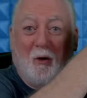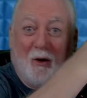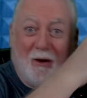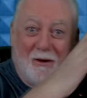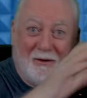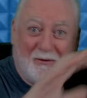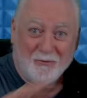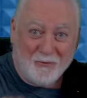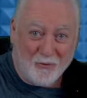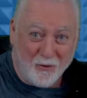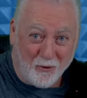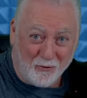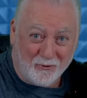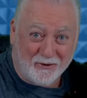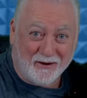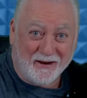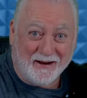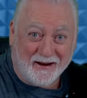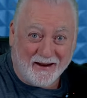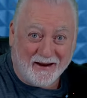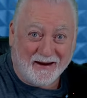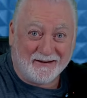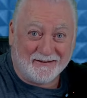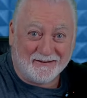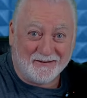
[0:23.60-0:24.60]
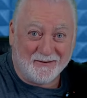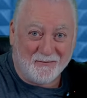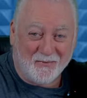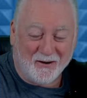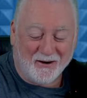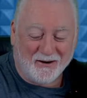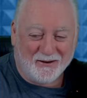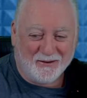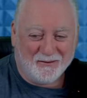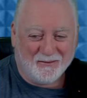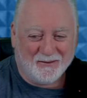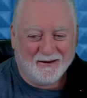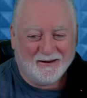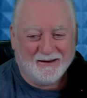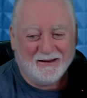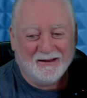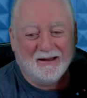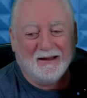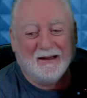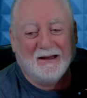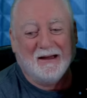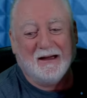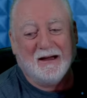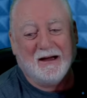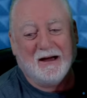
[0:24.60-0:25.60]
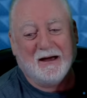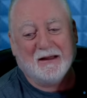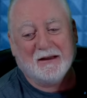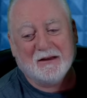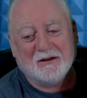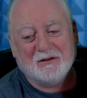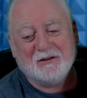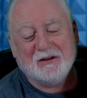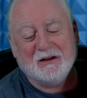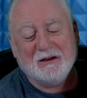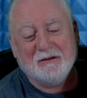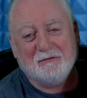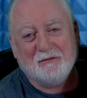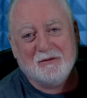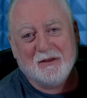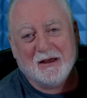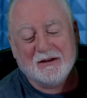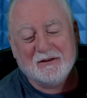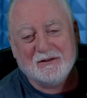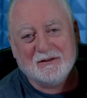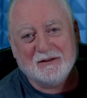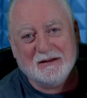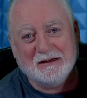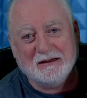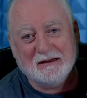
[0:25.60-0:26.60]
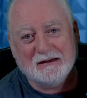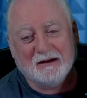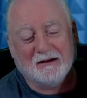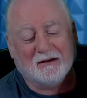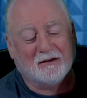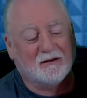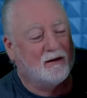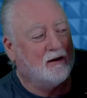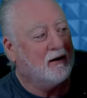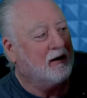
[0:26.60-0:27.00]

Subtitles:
Not connected, by the way. I received this here,